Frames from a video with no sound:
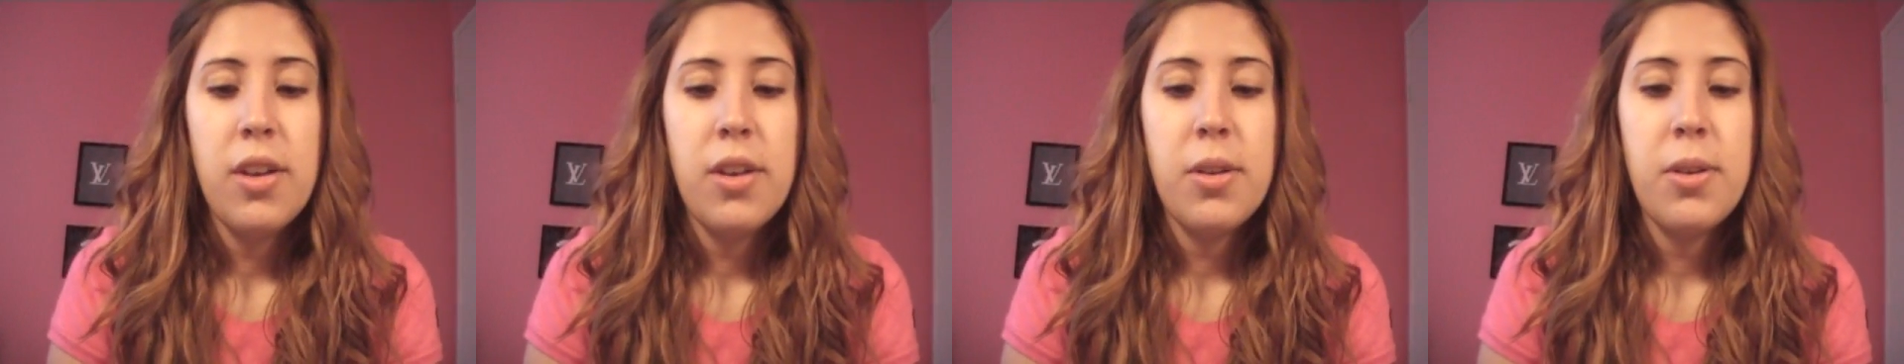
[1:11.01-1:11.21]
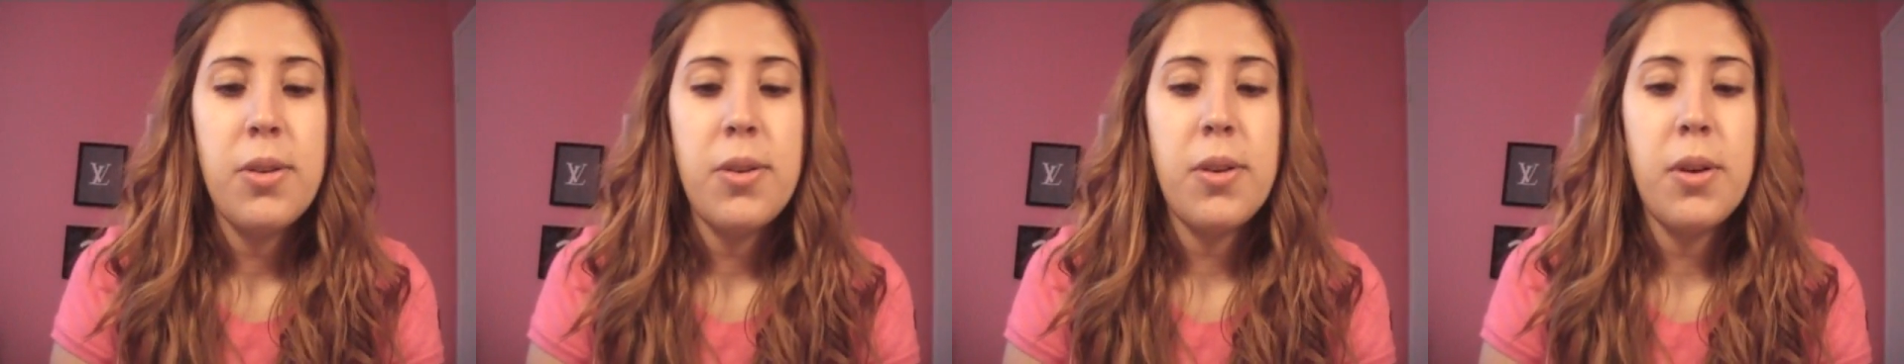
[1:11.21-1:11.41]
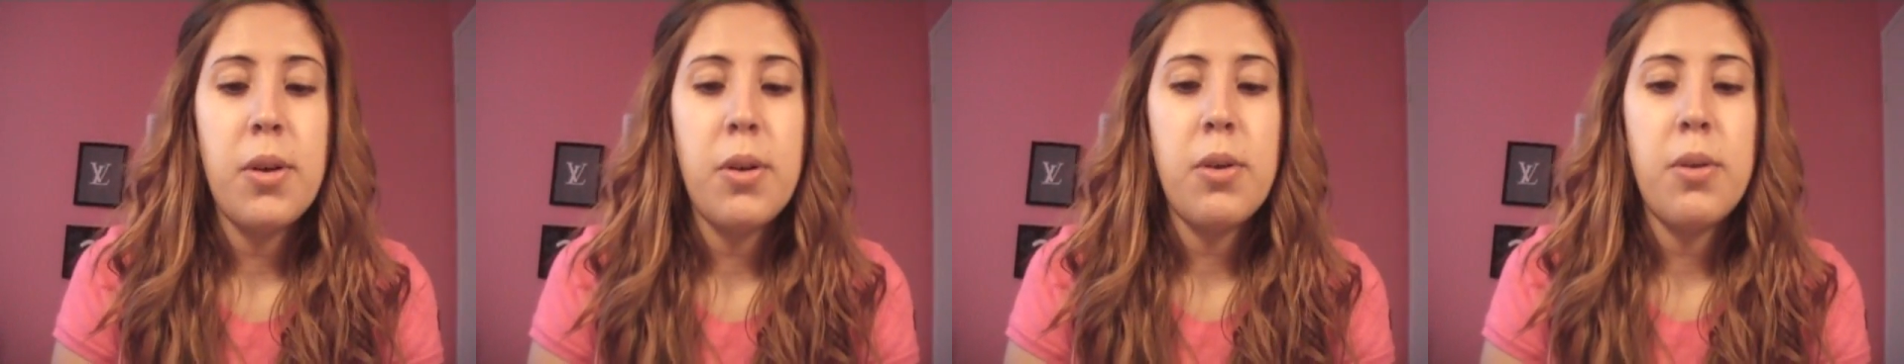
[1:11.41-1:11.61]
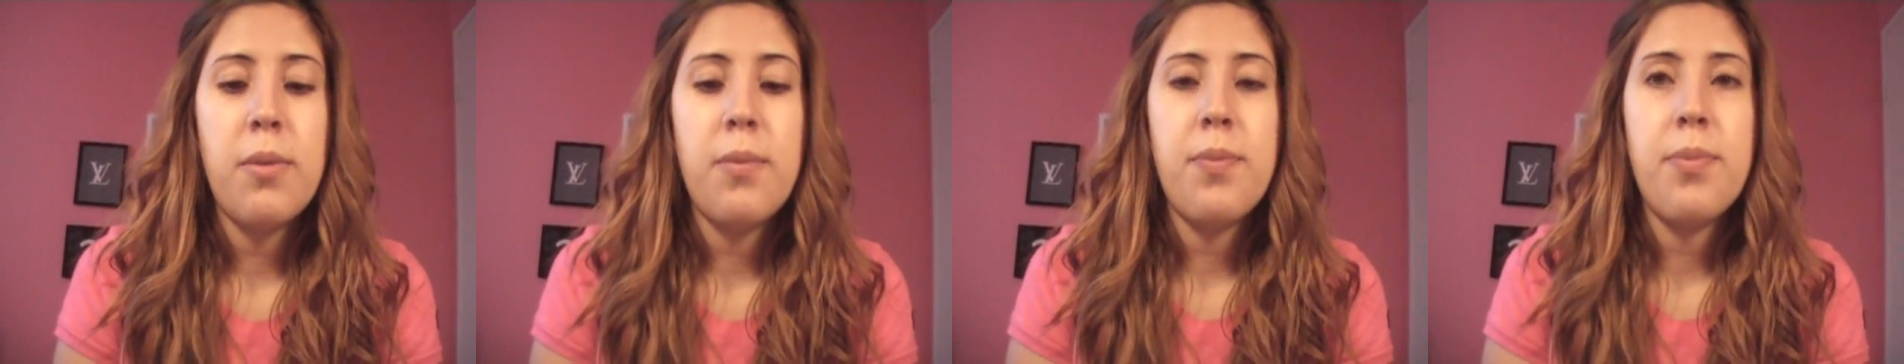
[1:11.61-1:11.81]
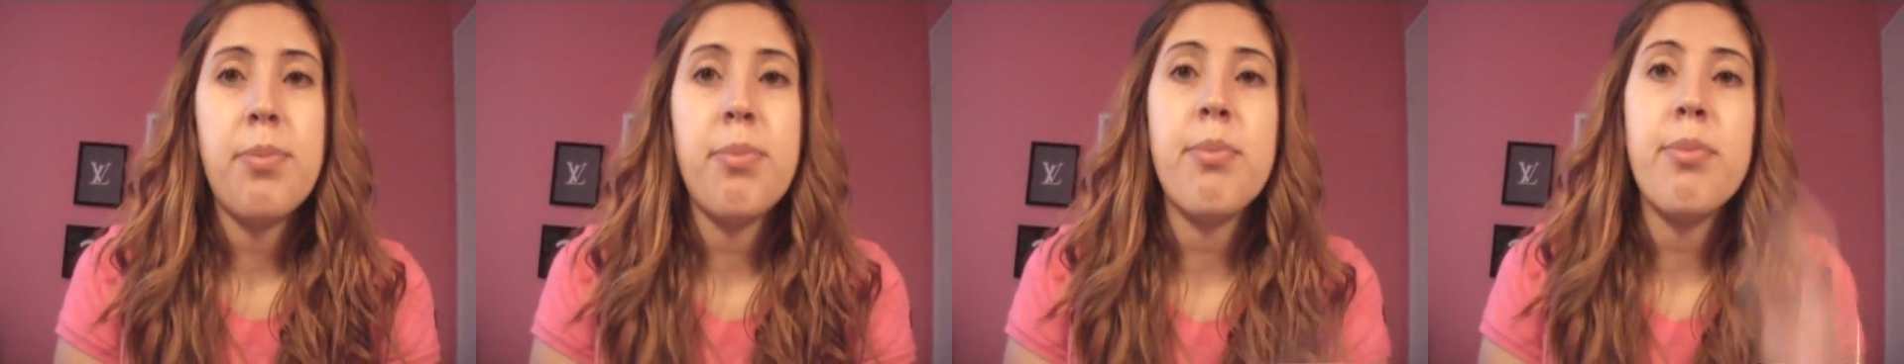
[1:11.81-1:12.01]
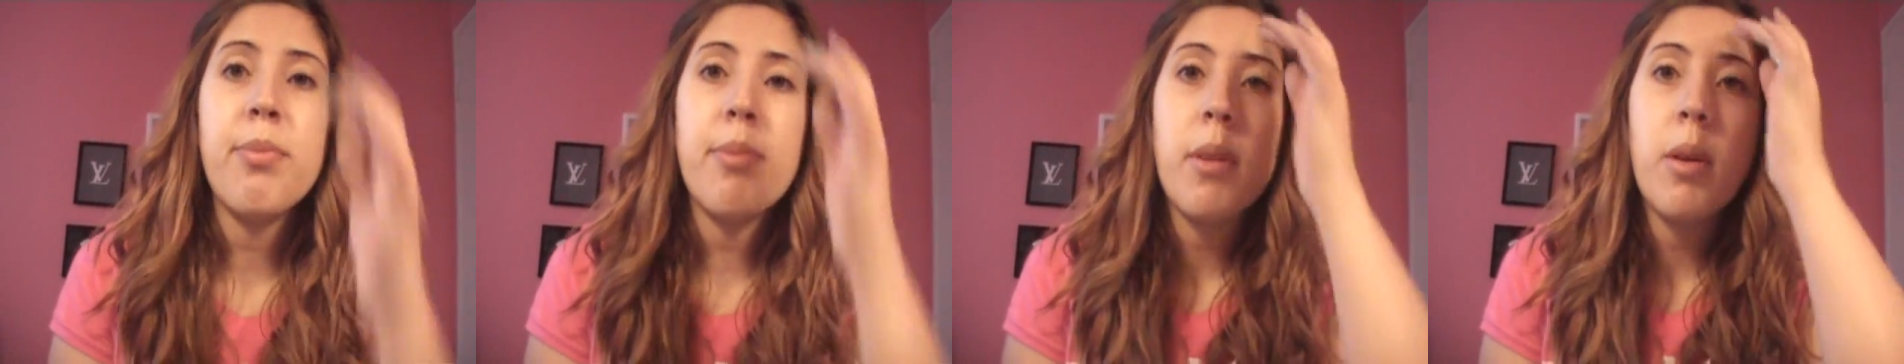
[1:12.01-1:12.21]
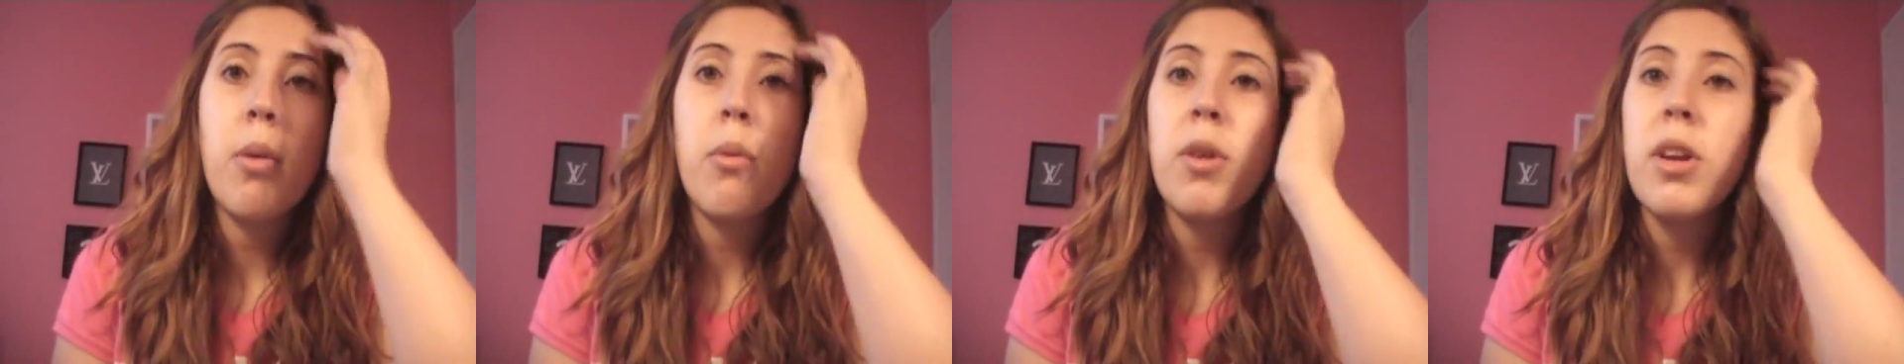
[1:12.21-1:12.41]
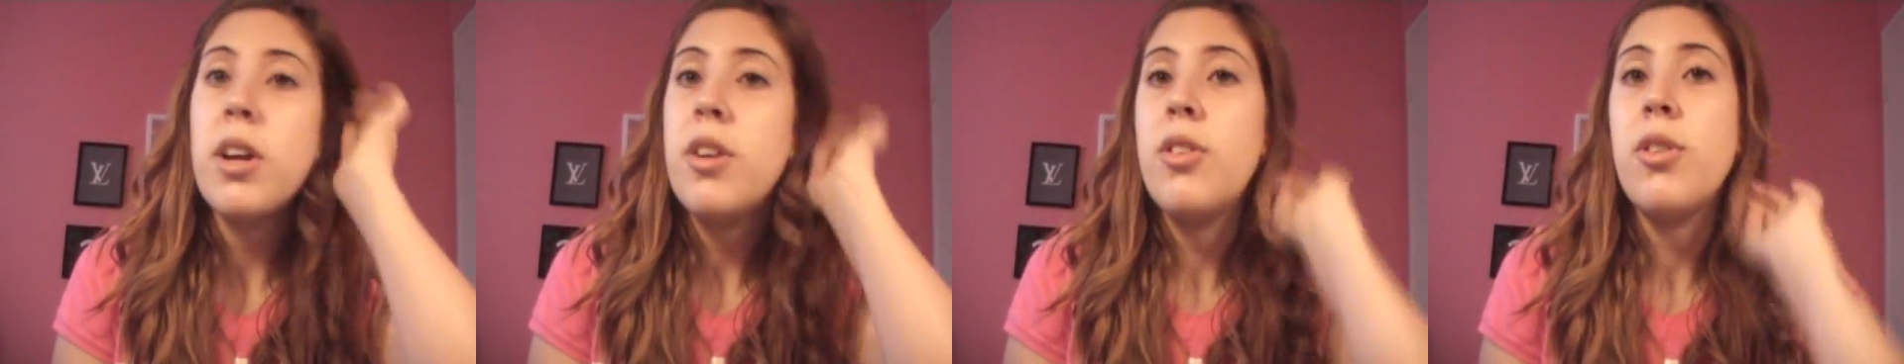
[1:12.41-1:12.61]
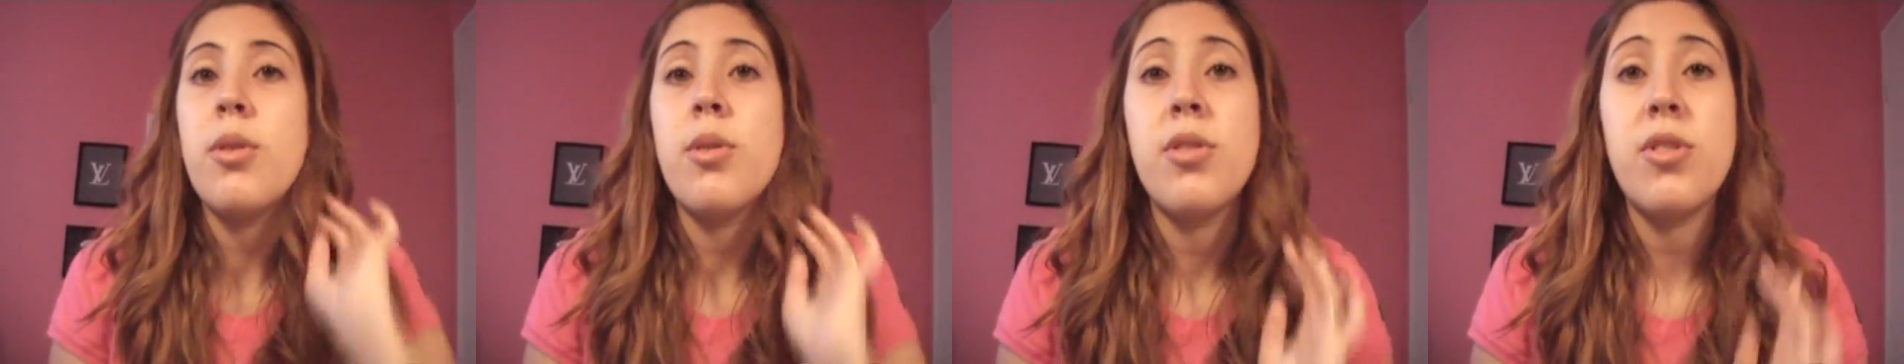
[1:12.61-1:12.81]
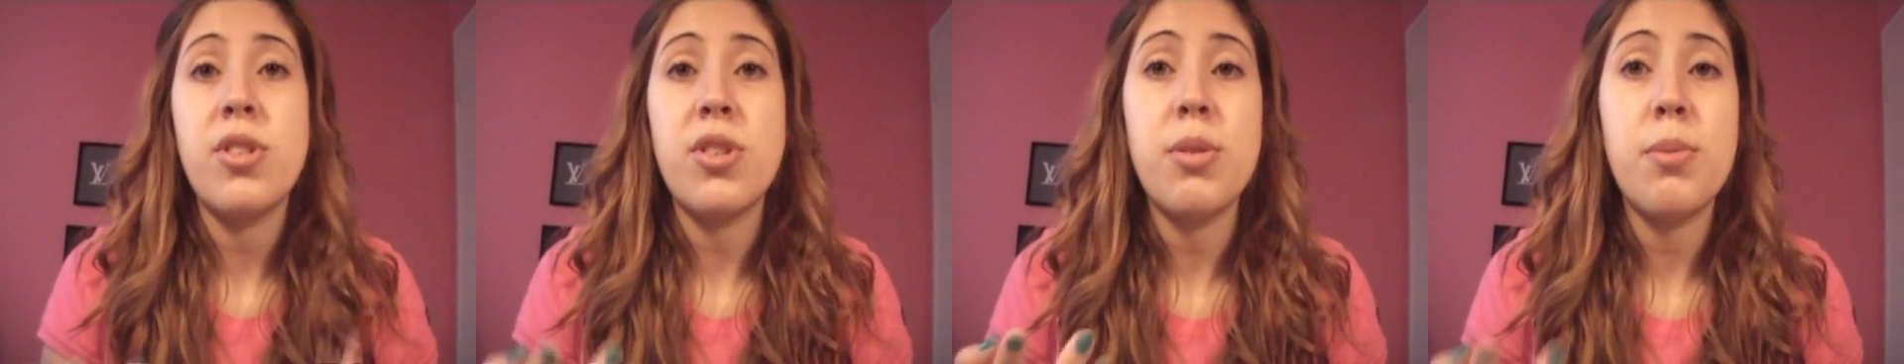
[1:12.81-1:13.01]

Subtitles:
So what I do is